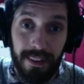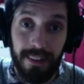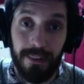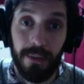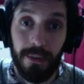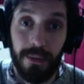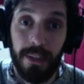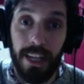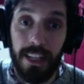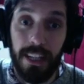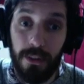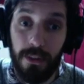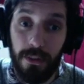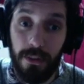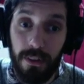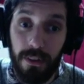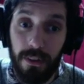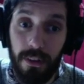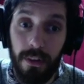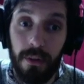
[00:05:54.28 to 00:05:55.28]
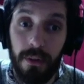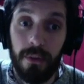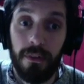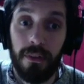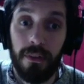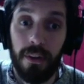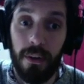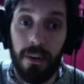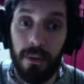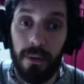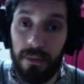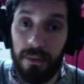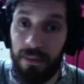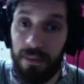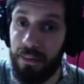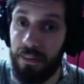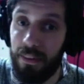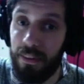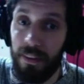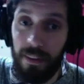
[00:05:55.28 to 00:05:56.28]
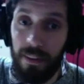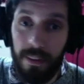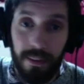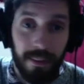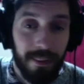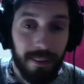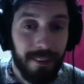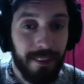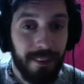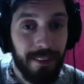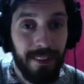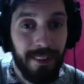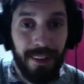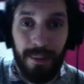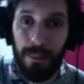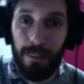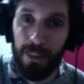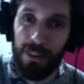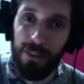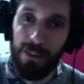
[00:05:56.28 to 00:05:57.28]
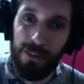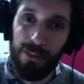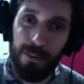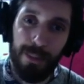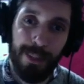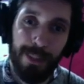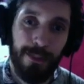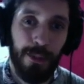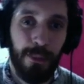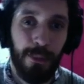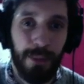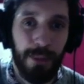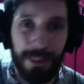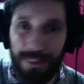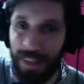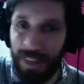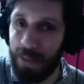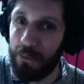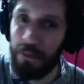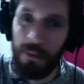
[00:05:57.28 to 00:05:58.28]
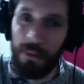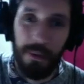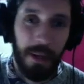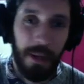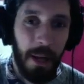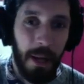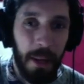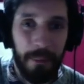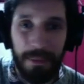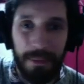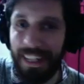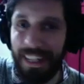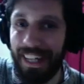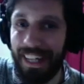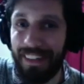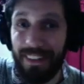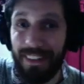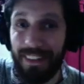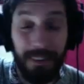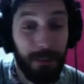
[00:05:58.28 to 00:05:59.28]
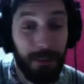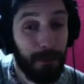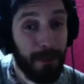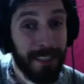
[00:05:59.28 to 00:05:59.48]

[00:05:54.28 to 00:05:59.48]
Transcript: So get used to those notes, but don't spend too much time just going up and down the notes,